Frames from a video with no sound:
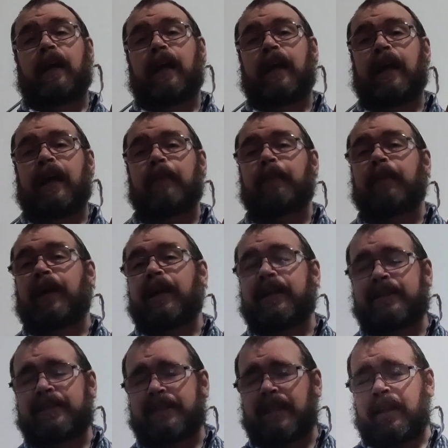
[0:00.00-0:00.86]
I could buy
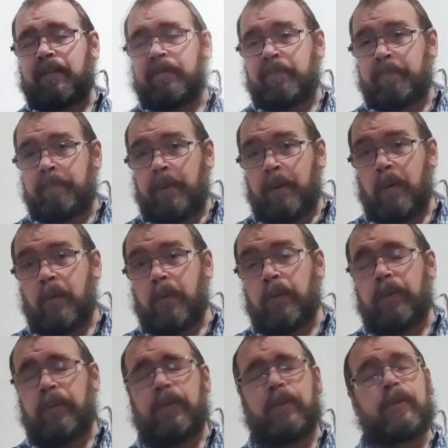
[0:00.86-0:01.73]
a set of
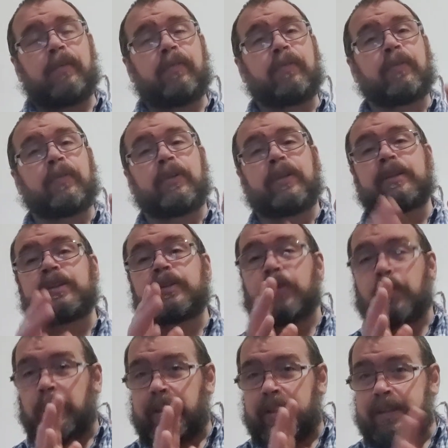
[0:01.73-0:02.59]
both for this
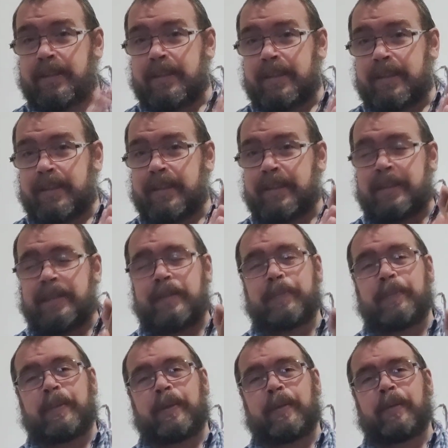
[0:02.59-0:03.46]

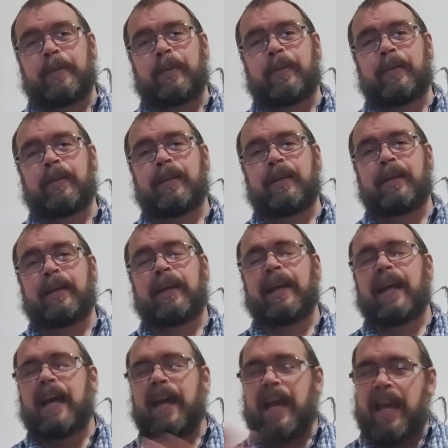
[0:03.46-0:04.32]
26-inch barrel
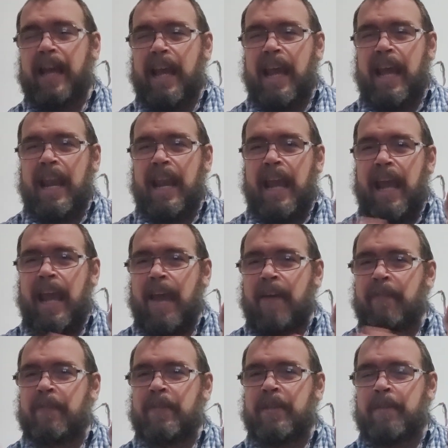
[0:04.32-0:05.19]
and
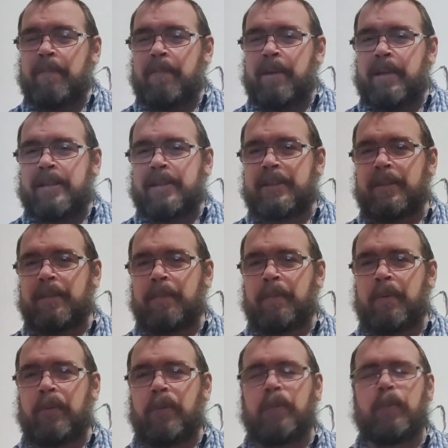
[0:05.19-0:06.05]
have the best of
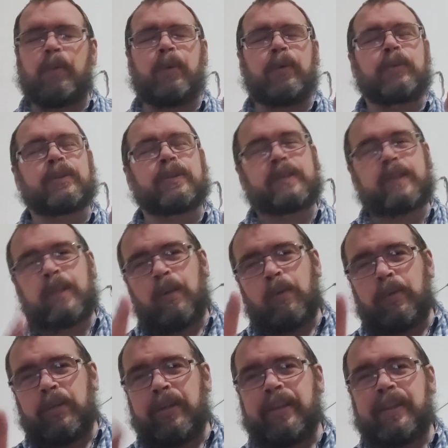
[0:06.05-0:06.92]
both worlds. The
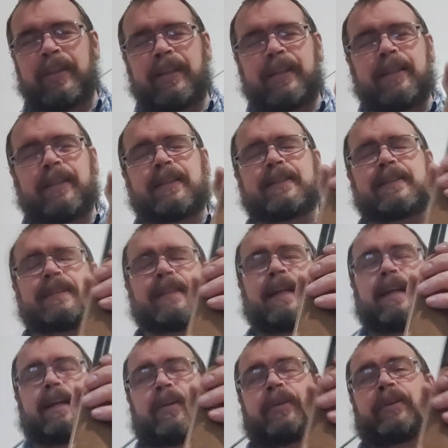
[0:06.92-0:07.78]
only thing that's
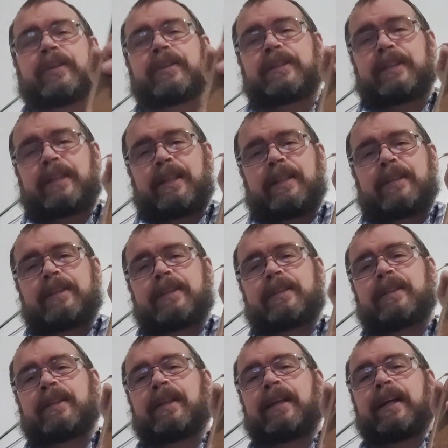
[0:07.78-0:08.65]
not going to
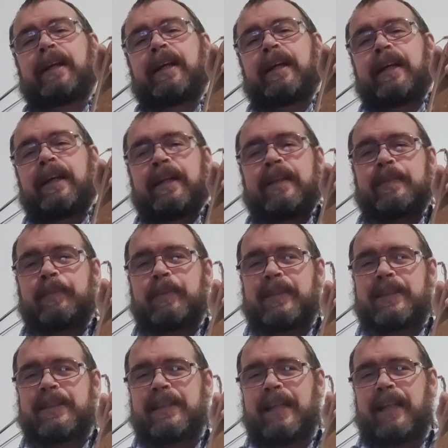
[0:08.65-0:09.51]
change is
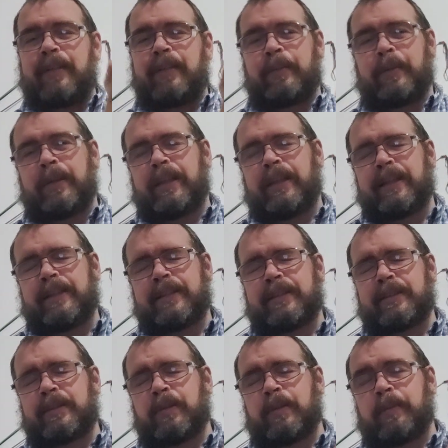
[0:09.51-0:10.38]
my sighting radius
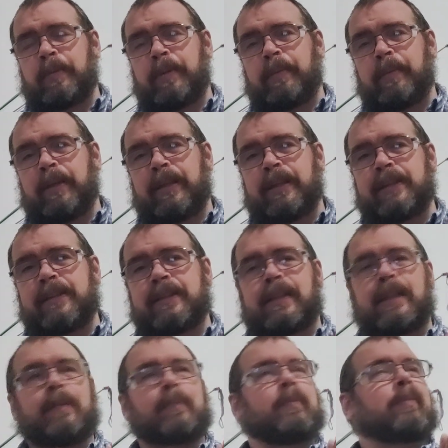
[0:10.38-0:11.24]
is going to be about the
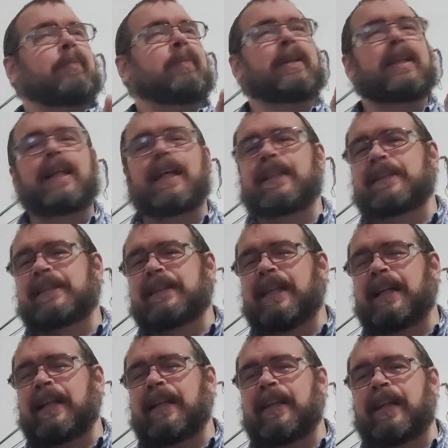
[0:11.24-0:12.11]
same. But
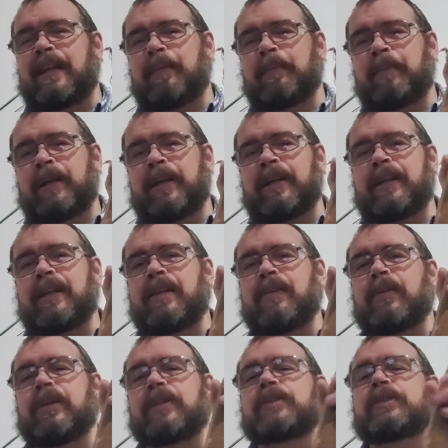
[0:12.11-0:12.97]
that's not that big a
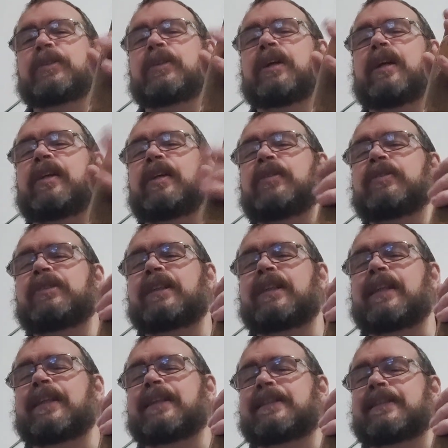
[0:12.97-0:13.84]
deal because you're not
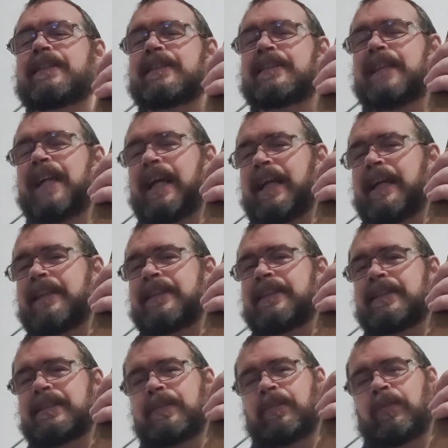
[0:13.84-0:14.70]
using the
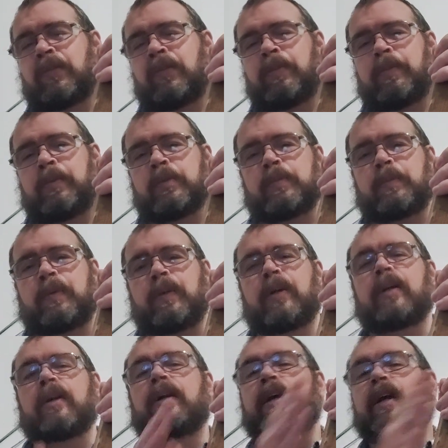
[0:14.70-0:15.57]
sights for the most
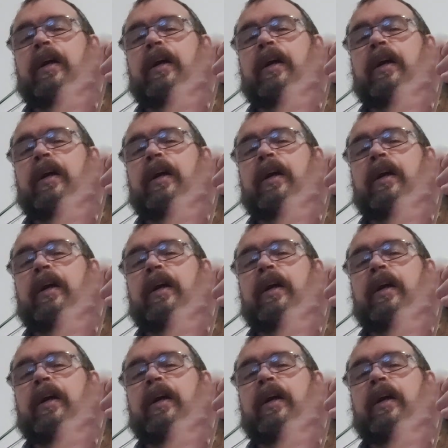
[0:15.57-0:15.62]
part.